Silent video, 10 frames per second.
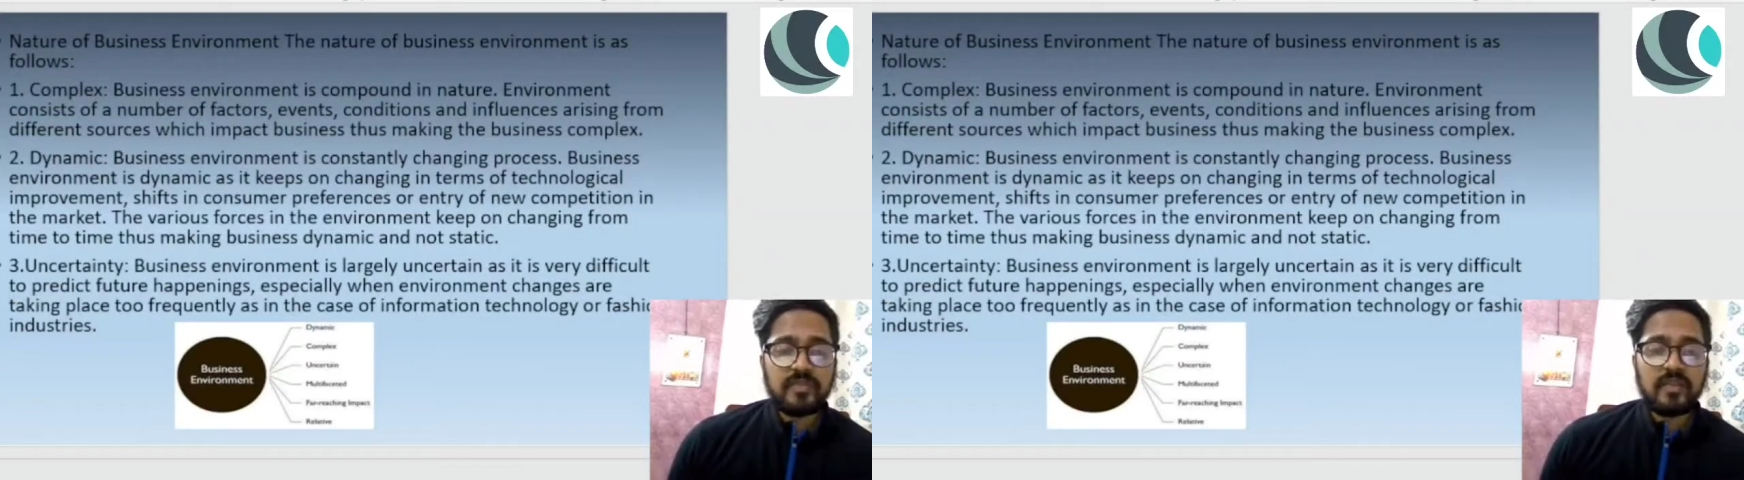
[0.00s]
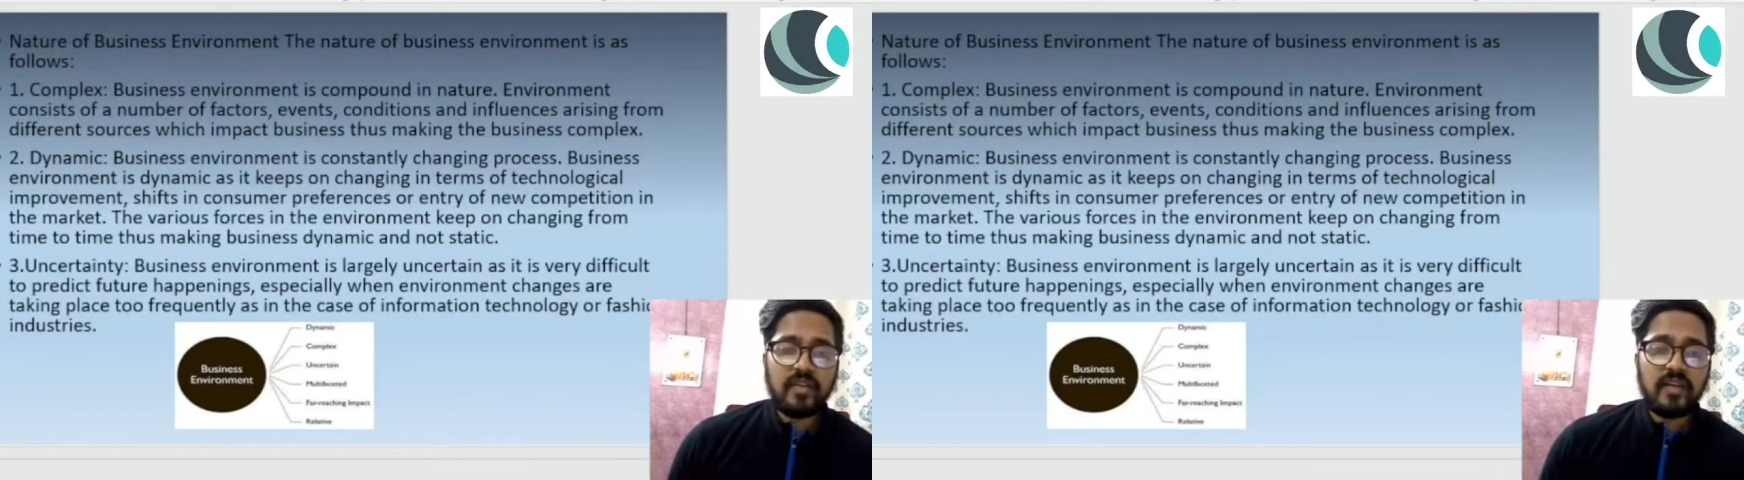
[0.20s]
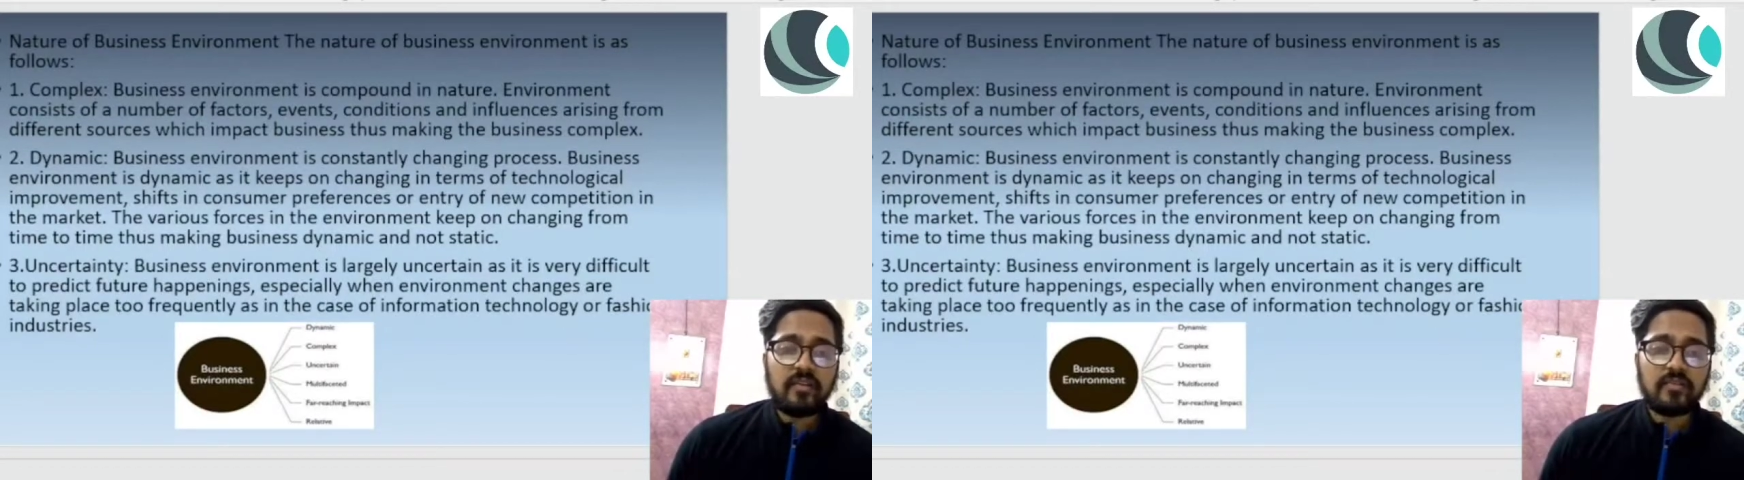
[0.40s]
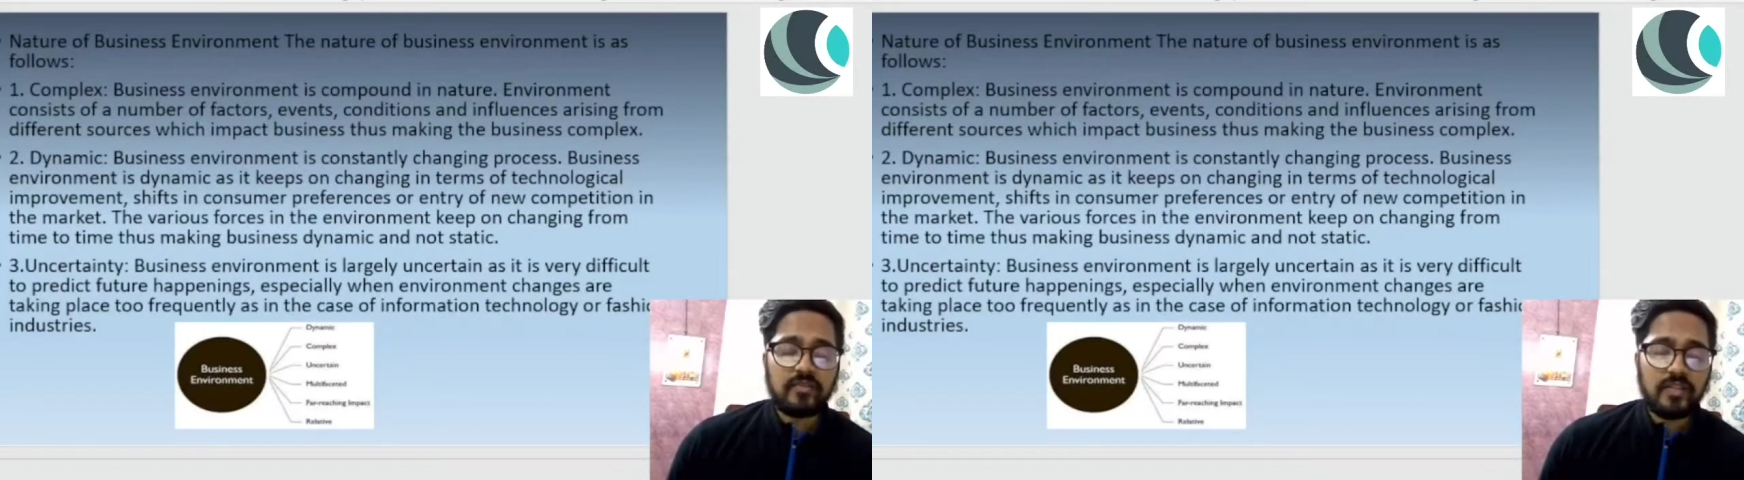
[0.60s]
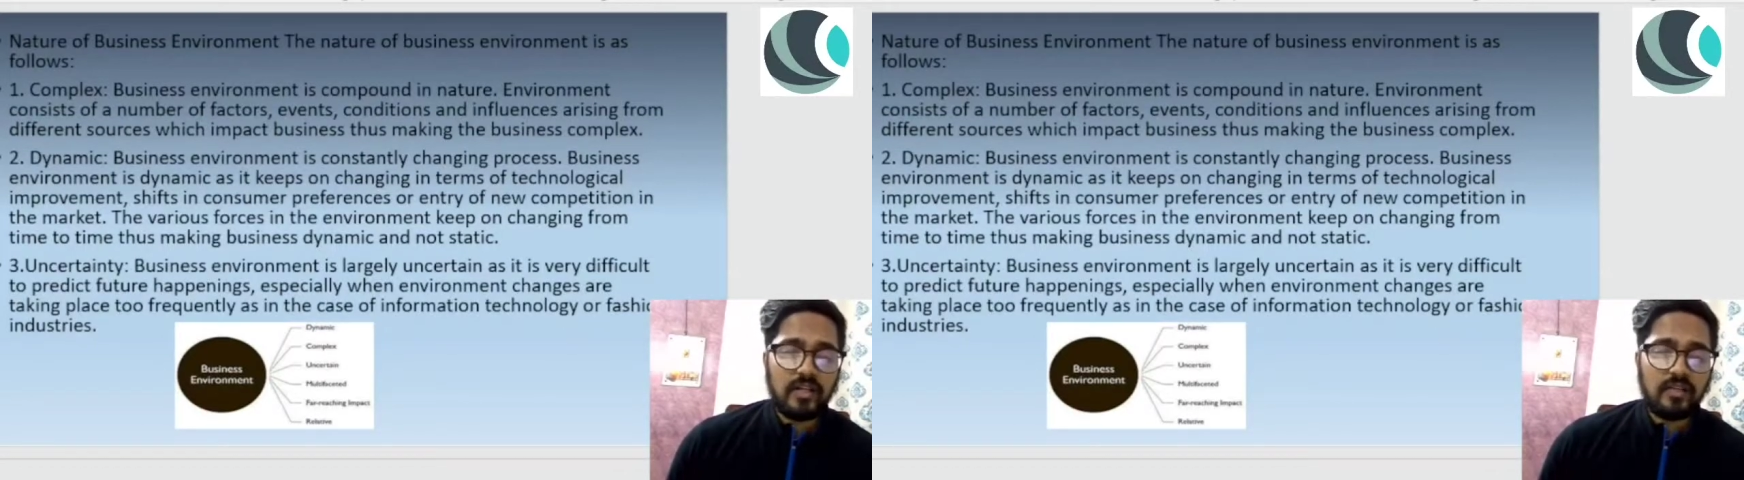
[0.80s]
We have
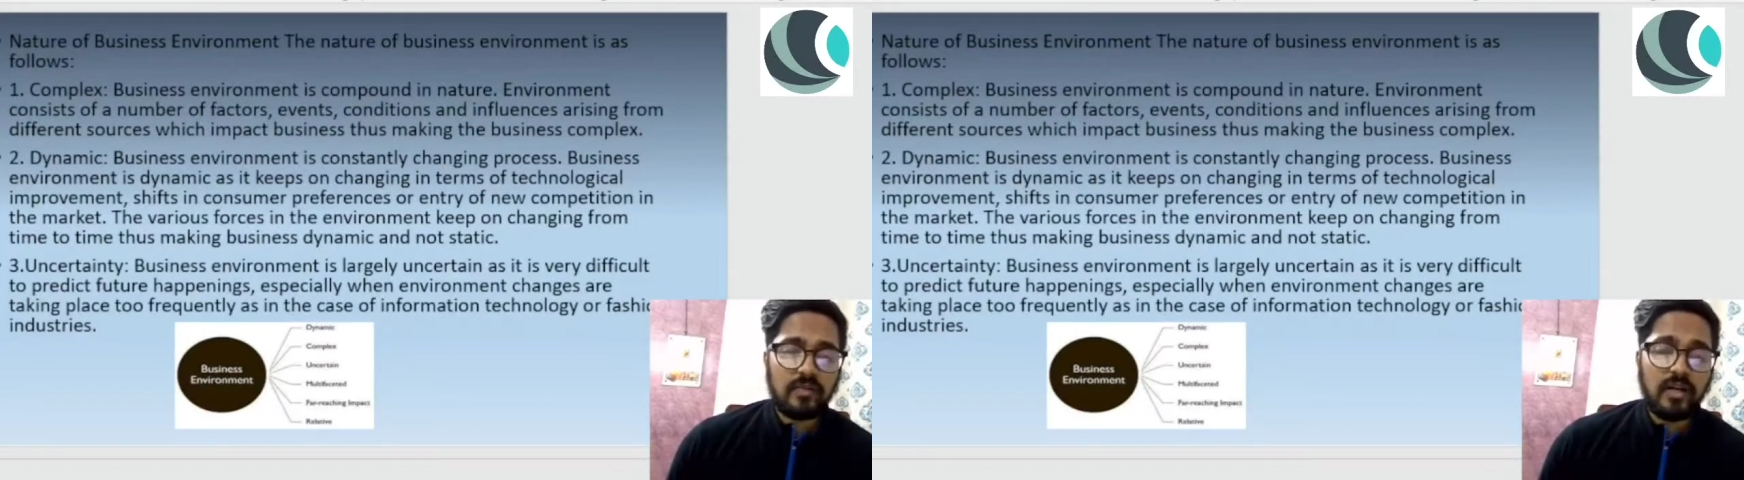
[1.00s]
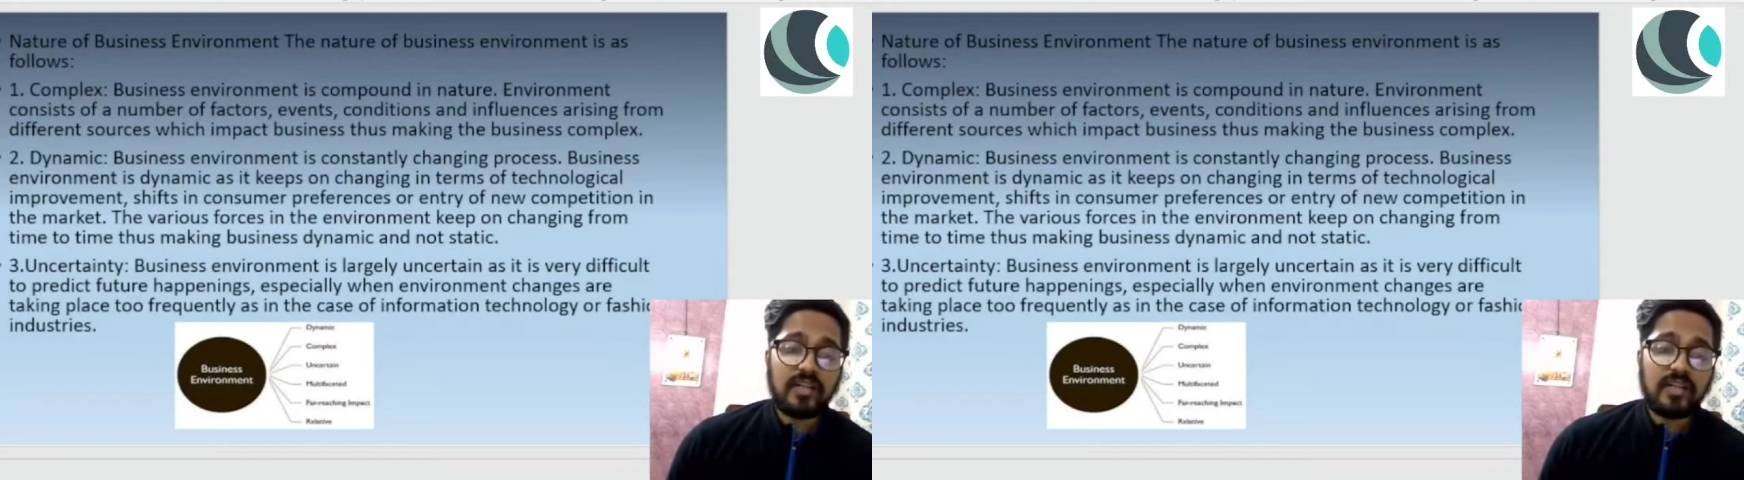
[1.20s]
a